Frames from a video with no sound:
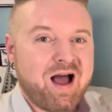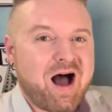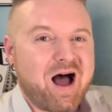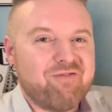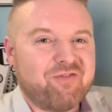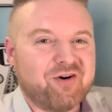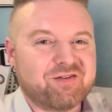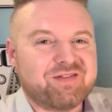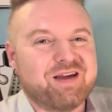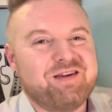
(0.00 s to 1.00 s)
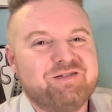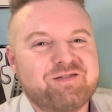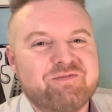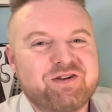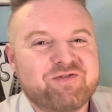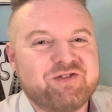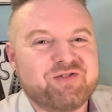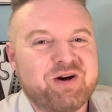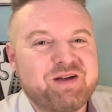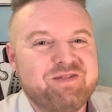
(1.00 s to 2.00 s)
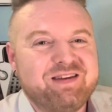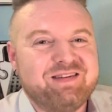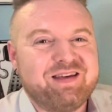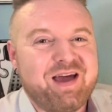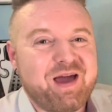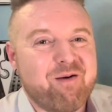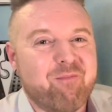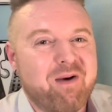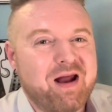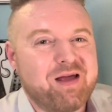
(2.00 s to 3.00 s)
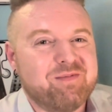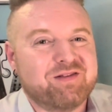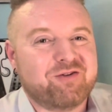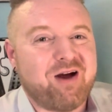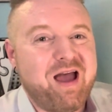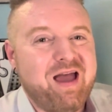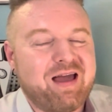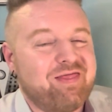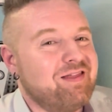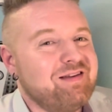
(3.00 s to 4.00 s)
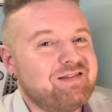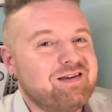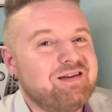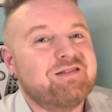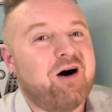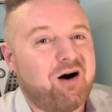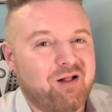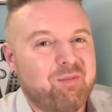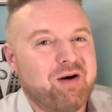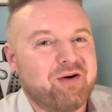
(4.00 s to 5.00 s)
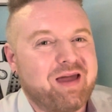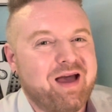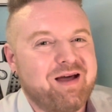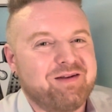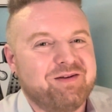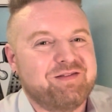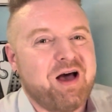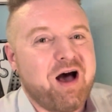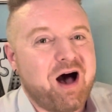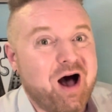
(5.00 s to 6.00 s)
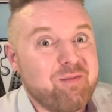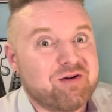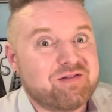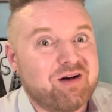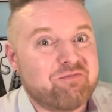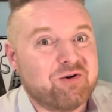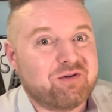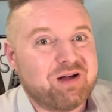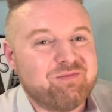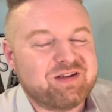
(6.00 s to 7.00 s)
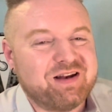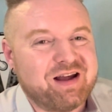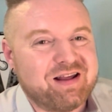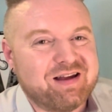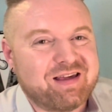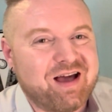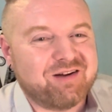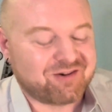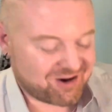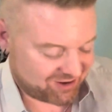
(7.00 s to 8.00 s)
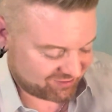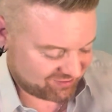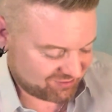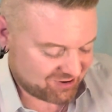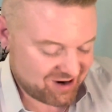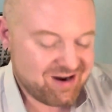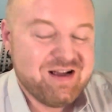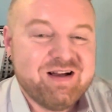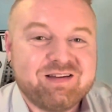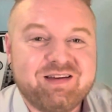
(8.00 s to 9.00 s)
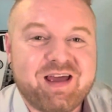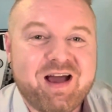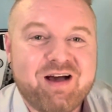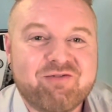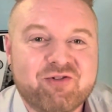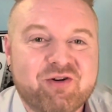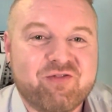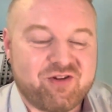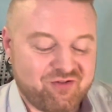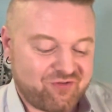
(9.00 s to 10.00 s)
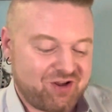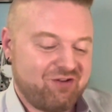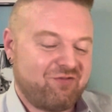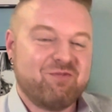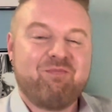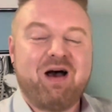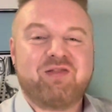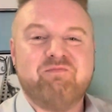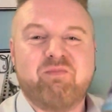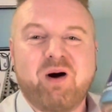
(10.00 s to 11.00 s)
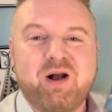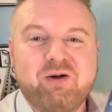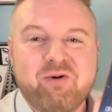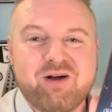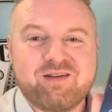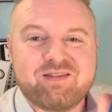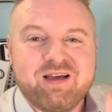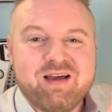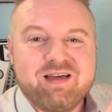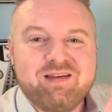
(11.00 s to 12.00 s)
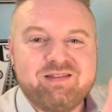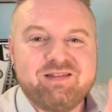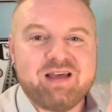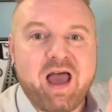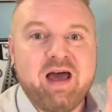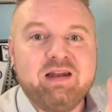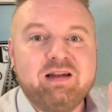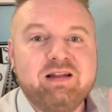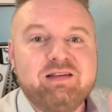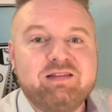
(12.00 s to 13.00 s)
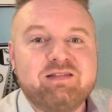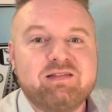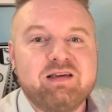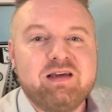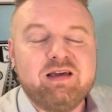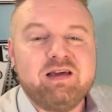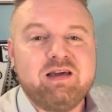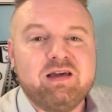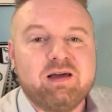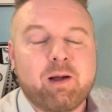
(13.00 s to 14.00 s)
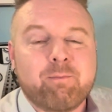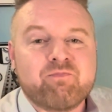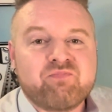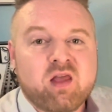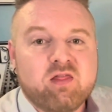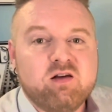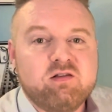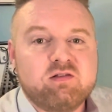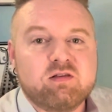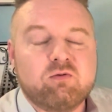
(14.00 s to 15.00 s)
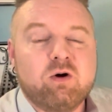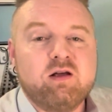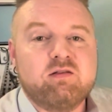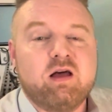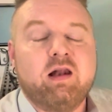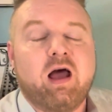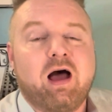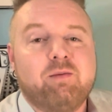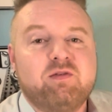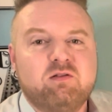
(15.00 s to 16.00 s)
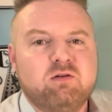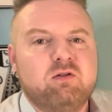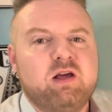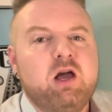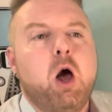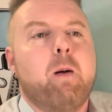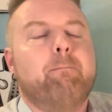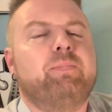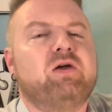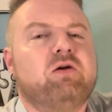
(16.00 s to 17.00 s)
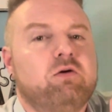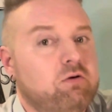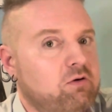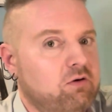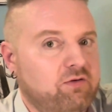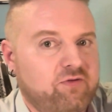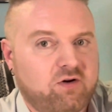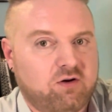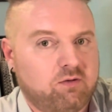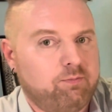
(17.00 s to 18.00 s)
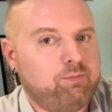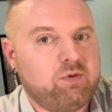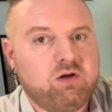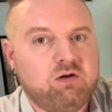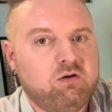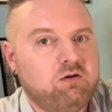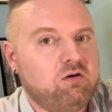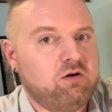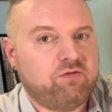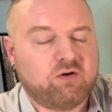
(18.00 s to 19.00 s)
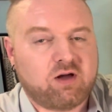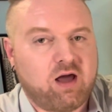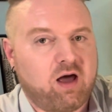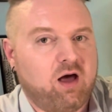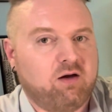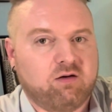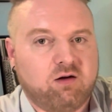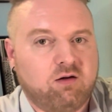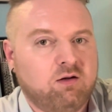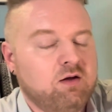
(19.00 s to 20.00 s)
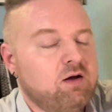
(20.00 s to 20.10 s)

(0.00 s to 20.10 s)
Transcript: Hi, folks. Thank you so much for joining me today. My name is Greg, and this is All Aboot Candles. I'm your self-proclaimed Canadian candle connoisseur. Today, I have a review for you from Bath & Body Works. This is Endless Sea. This was an absolutely beautiful, beautiful candle.